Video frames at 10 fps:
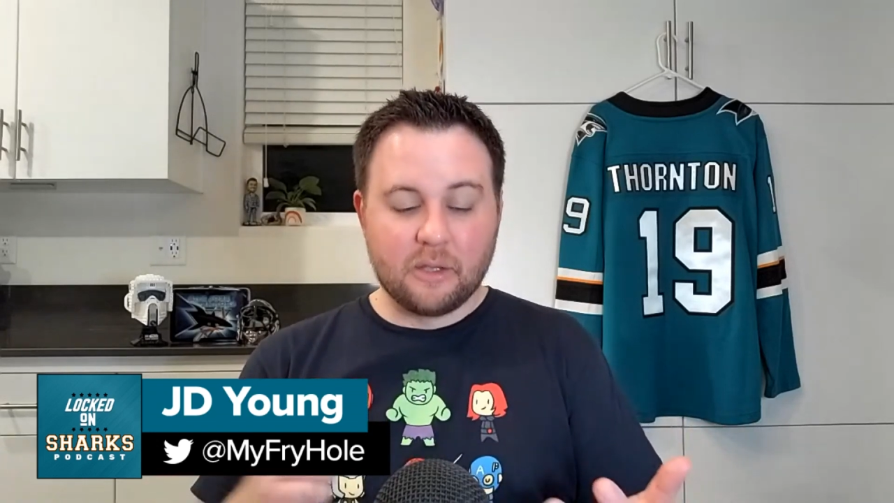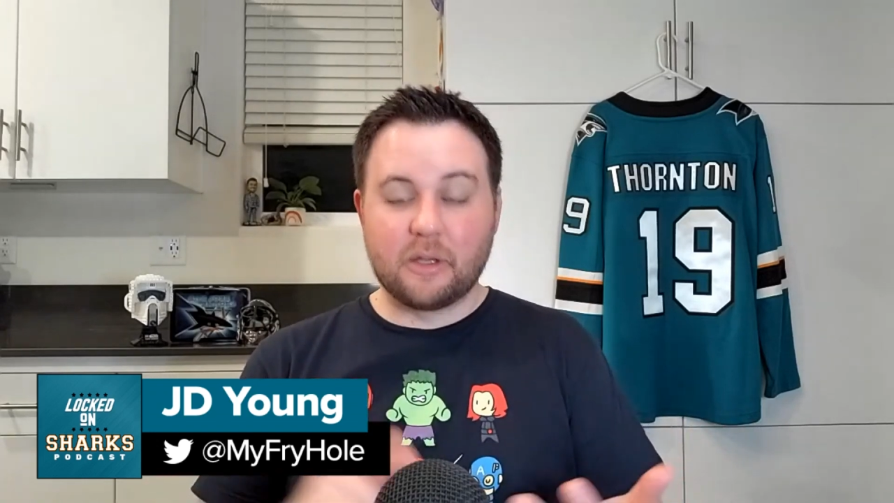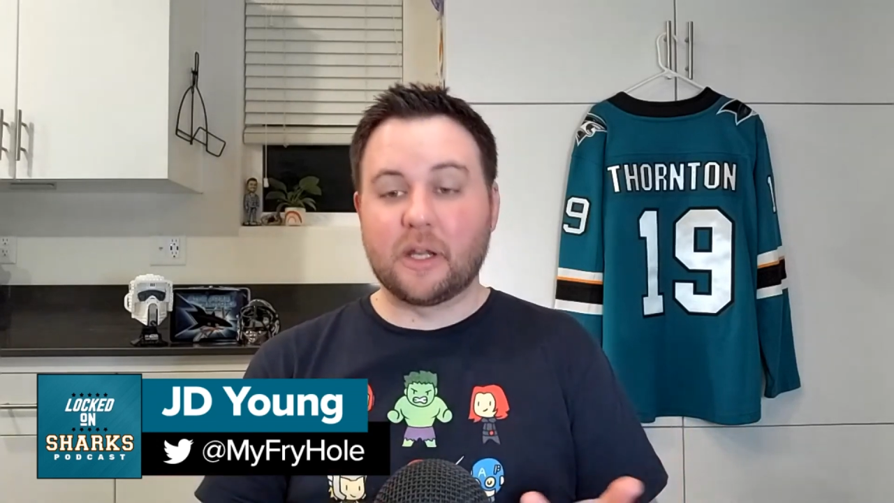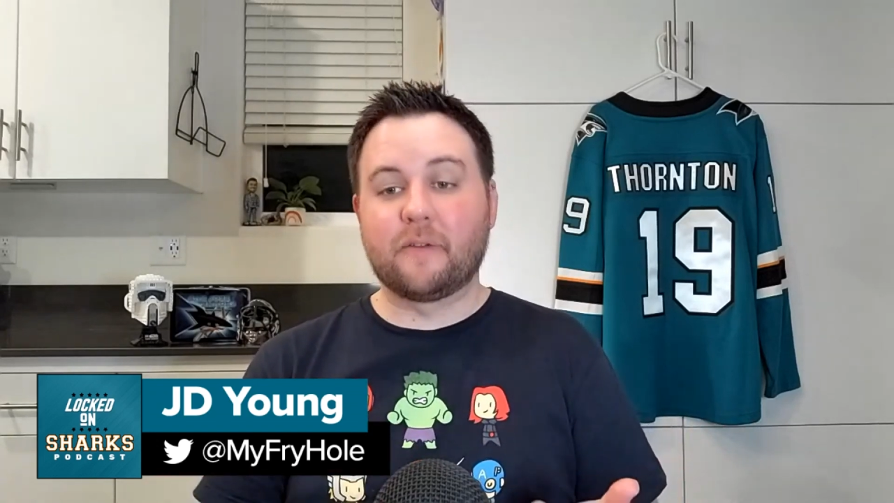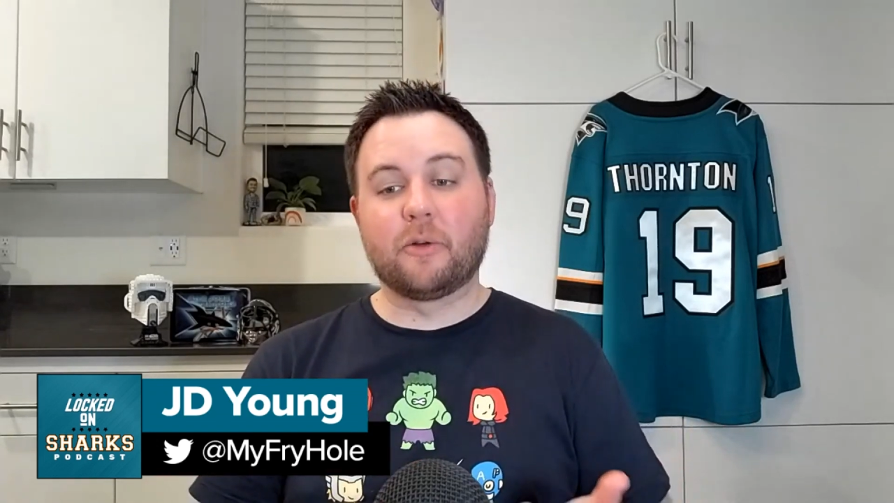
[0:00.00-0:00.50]
you
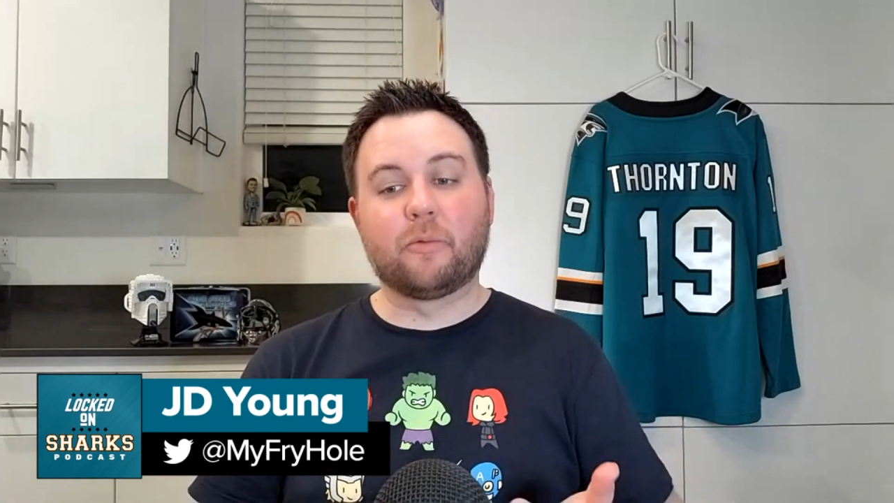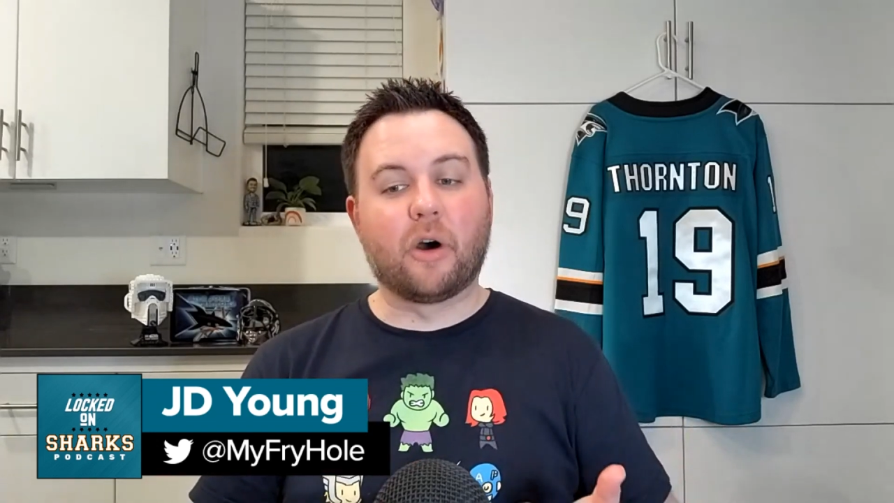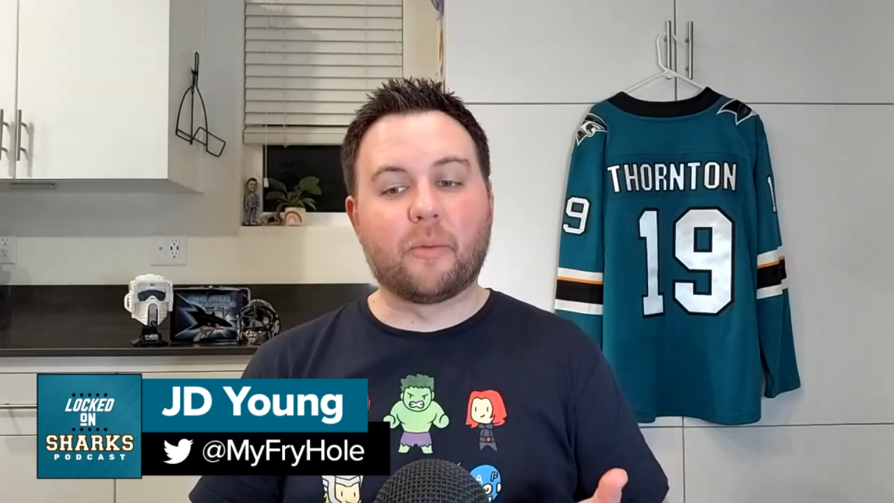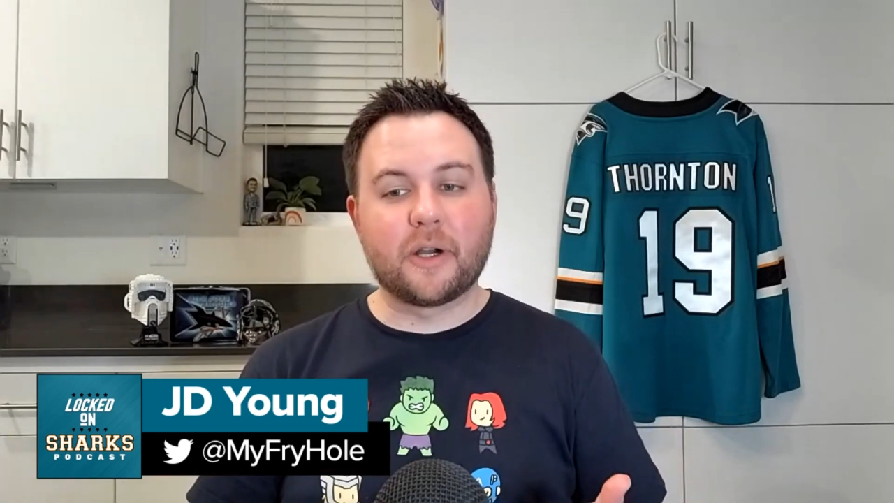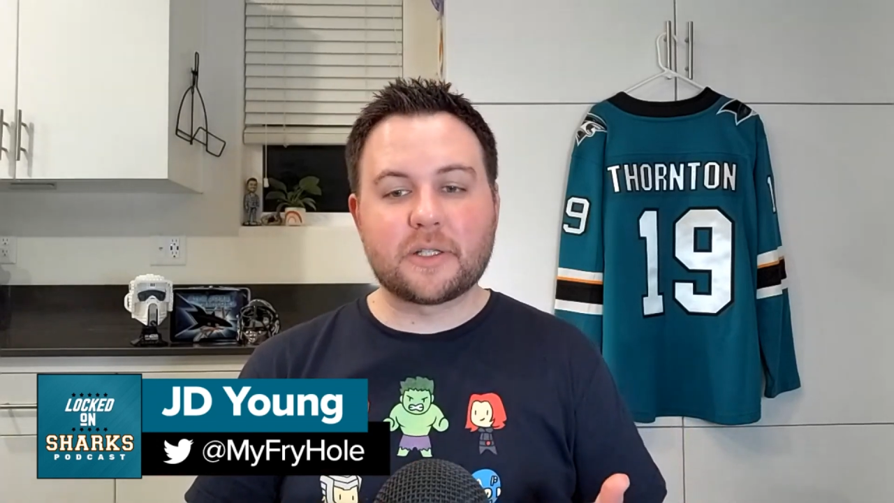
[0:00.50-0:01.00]
can head over to
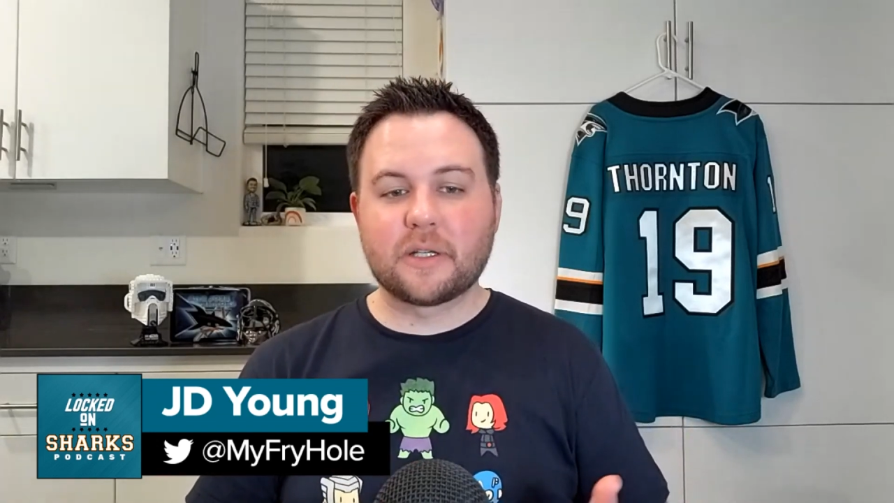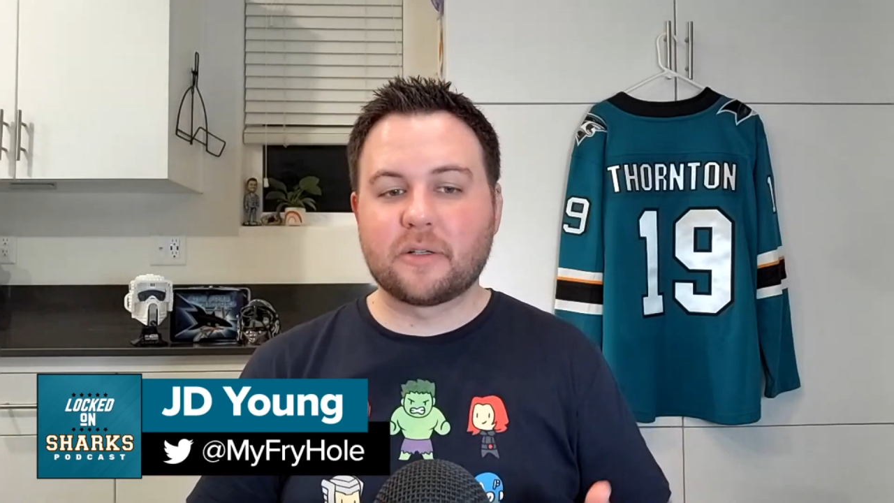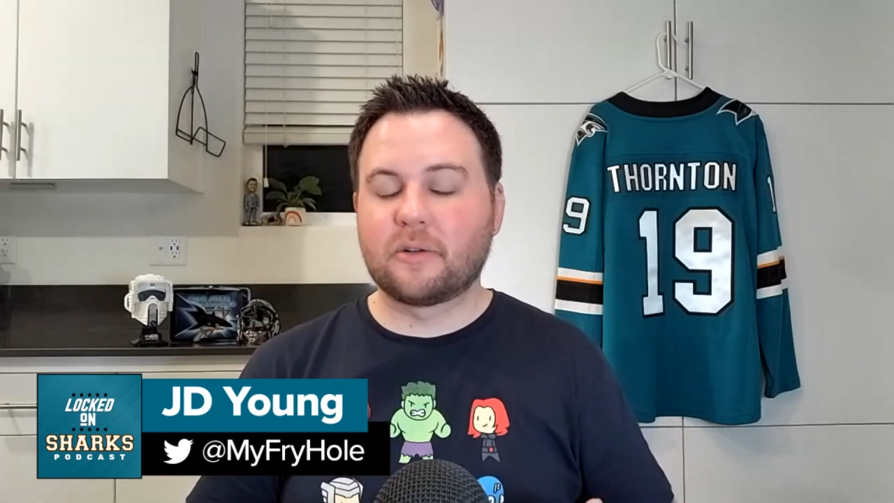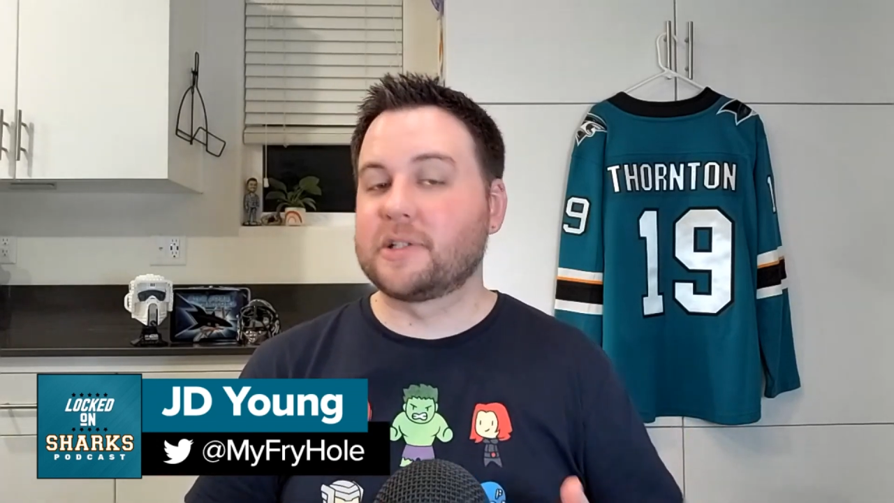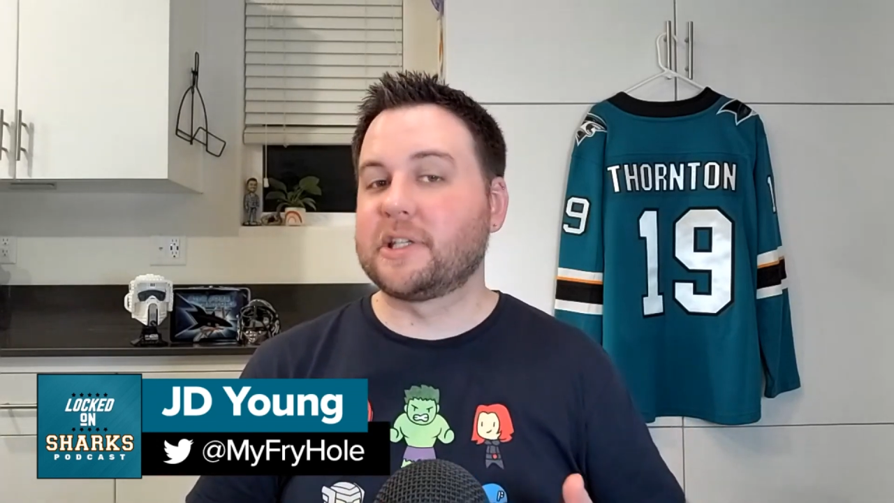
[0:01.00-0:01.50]
Walmart
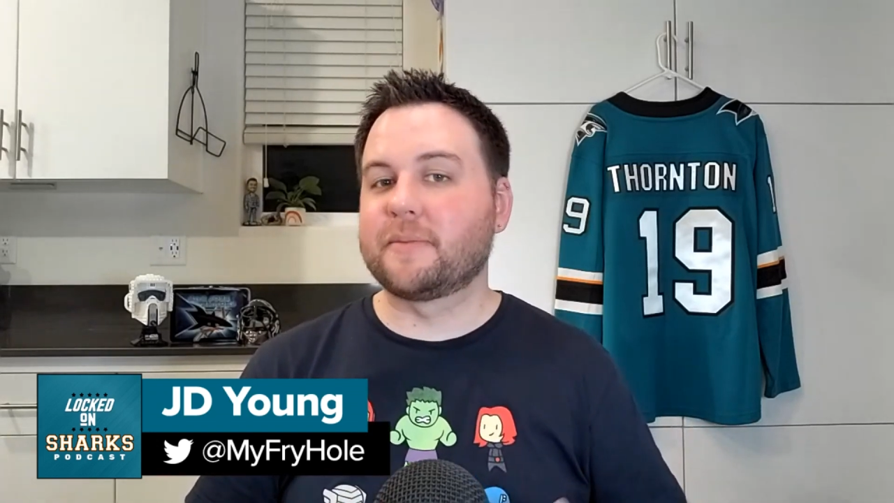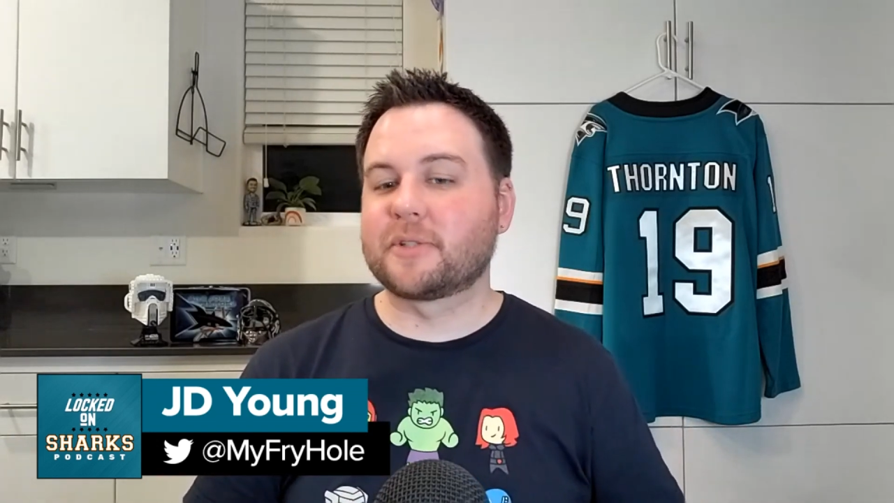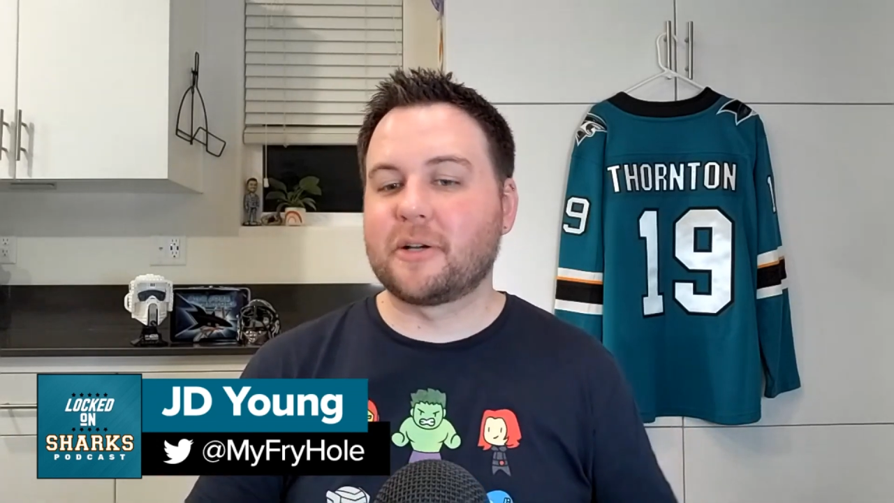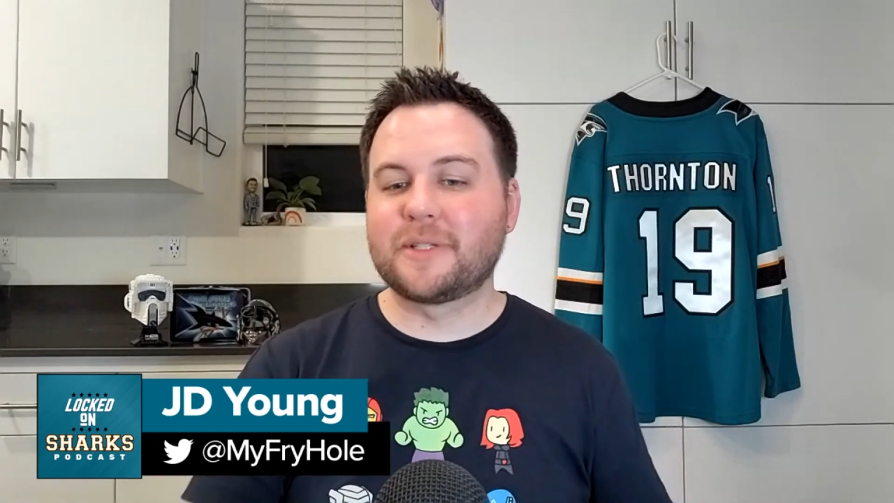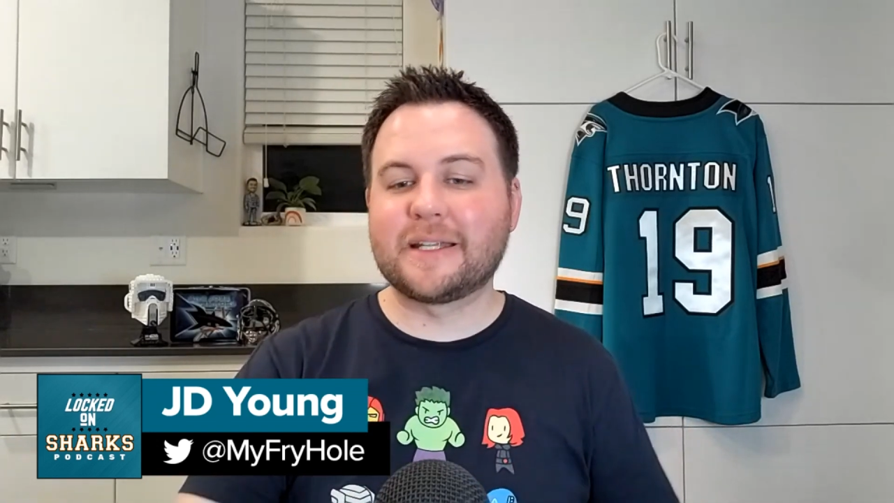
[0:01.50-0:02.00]
or Sam's Club